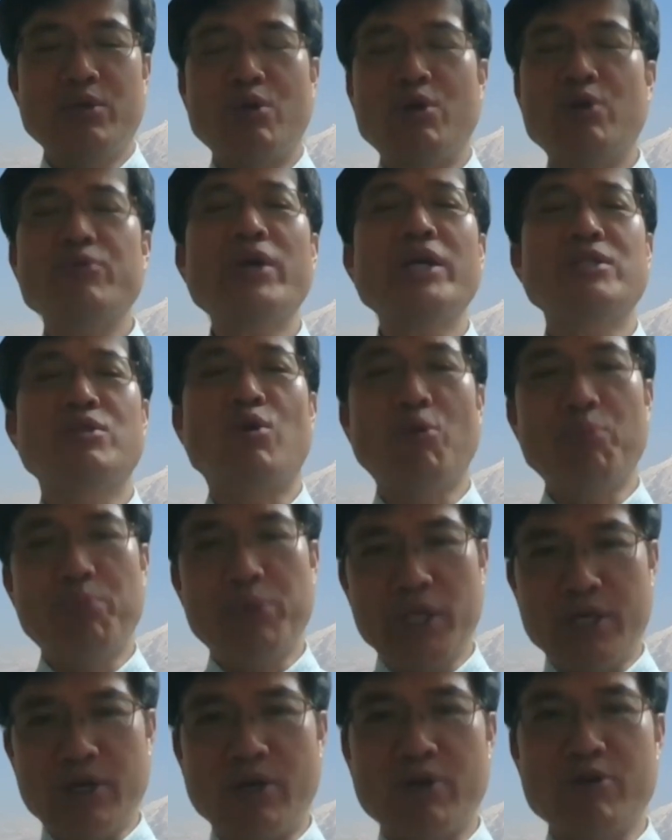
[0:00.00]
Korea is an
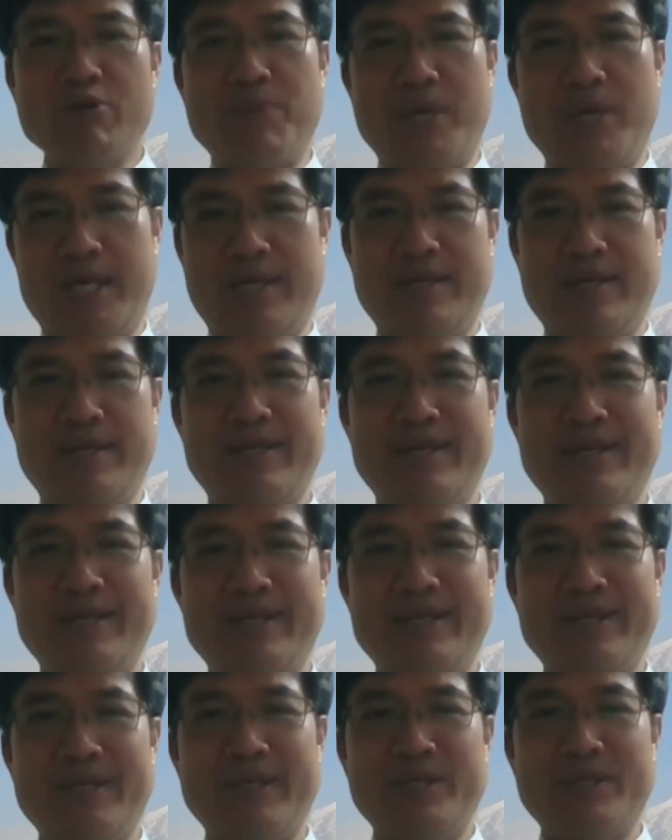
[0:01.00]
open economy.
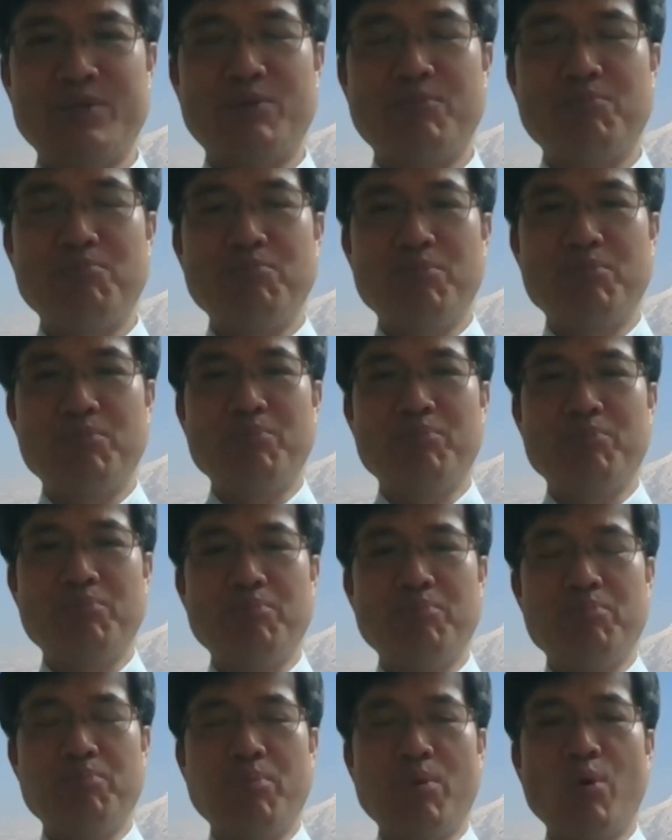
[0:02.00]
So
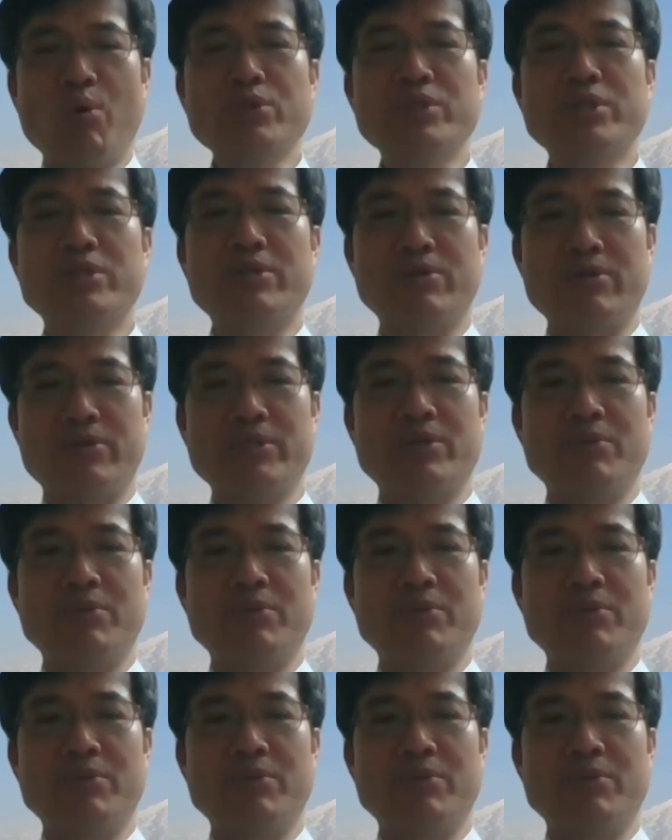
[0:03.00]
border